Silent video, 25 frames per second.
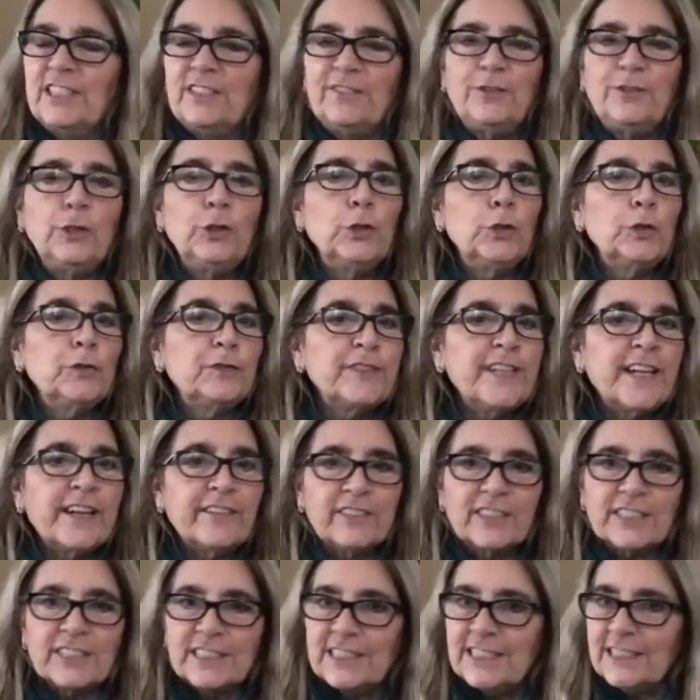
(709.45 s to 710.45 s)
If you've
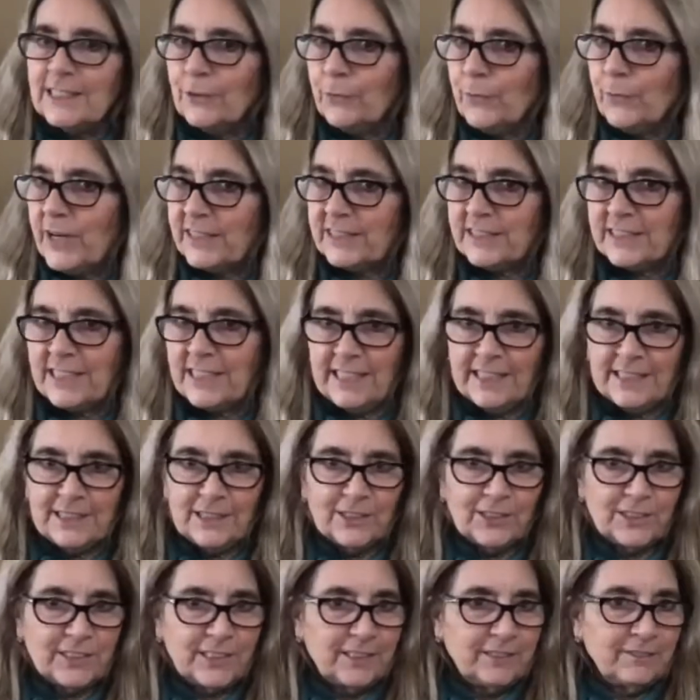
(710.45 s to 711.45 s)
never seen a Wes
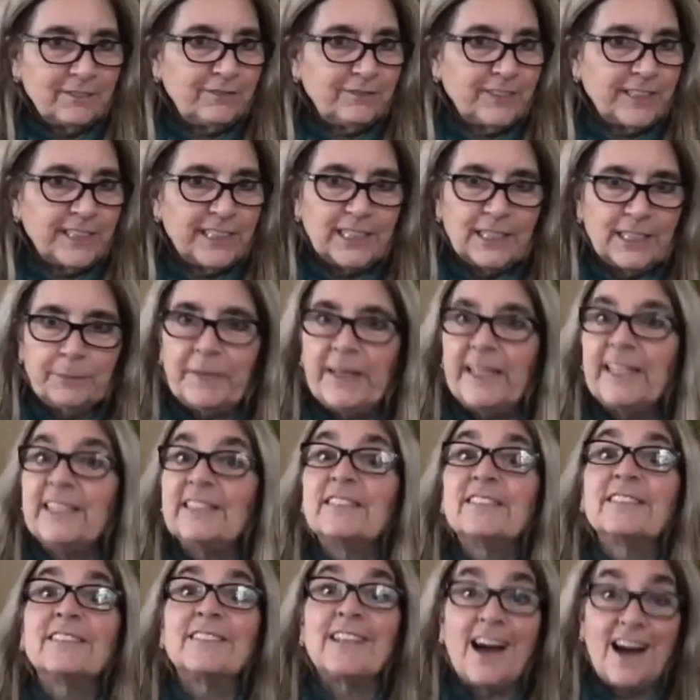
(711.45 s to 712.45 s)
Anderson film,
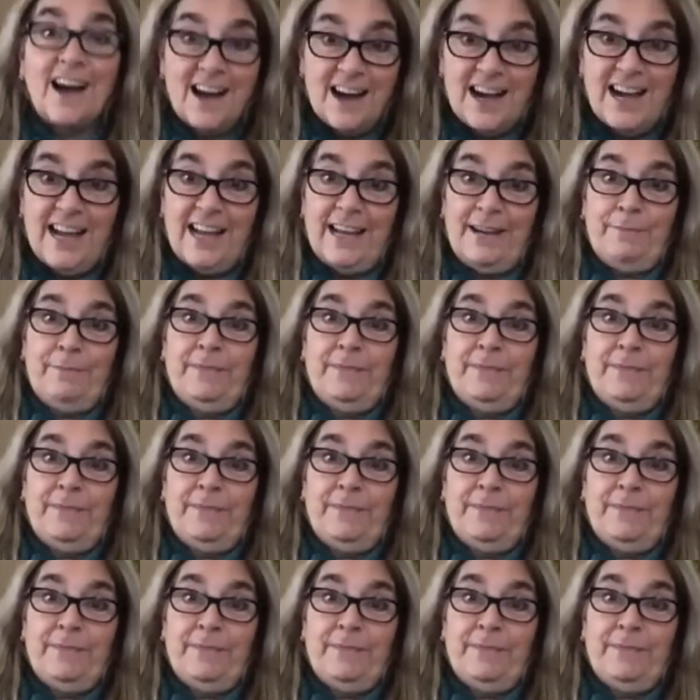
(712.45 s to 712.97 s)
it's time.